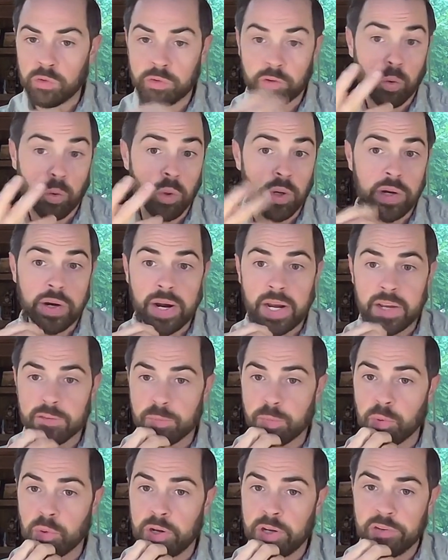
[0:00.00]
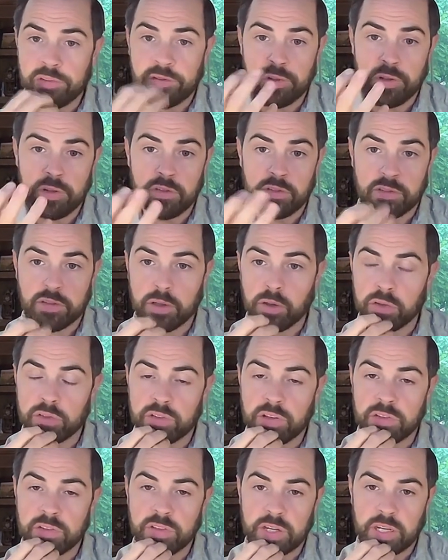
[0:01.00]
career aspirations, skill
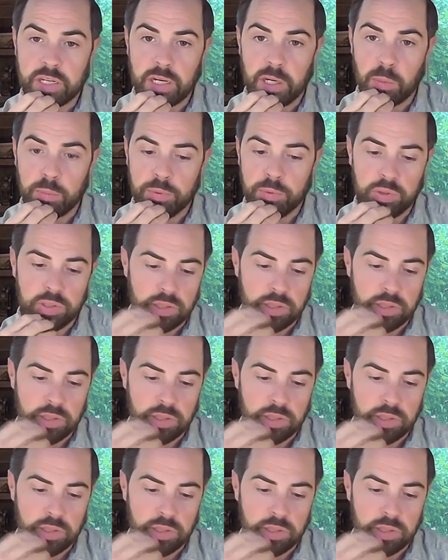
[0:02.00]
sets I can help you with.